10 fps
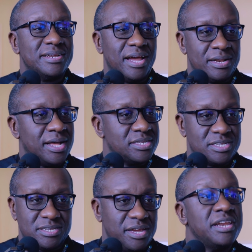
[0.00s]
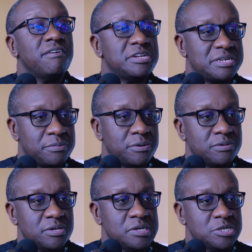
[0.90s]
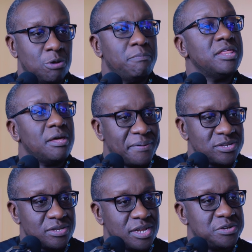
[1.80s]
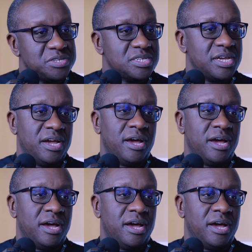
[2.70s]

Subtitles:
And that's inevitable. So be the person that uses AI.